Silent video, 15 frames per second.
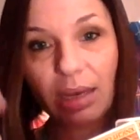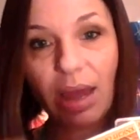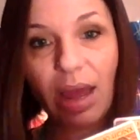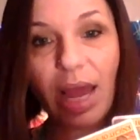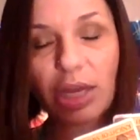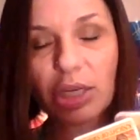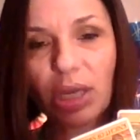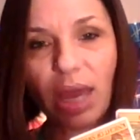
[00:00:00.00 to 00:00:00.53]
and I
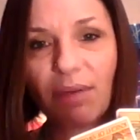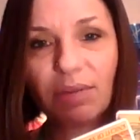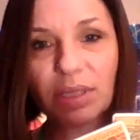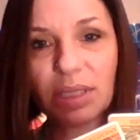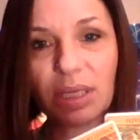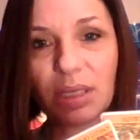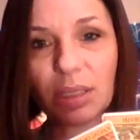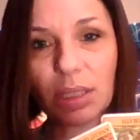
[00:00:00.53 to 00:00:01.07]
actually
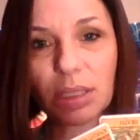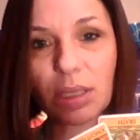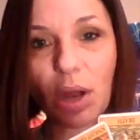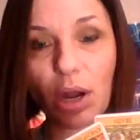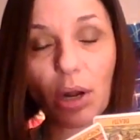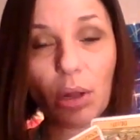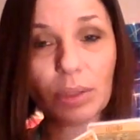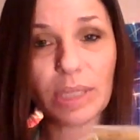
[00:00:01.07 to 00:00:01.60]
haven't seen this
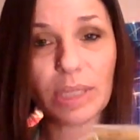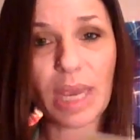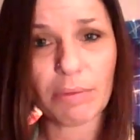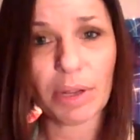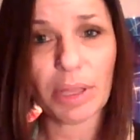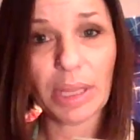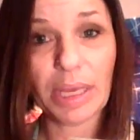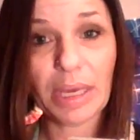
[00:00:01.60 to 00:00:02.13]
card all day,
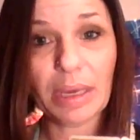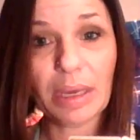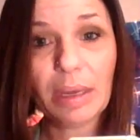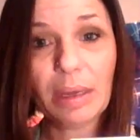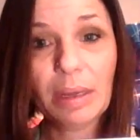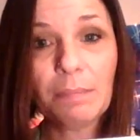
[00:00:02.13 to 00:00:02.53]
really.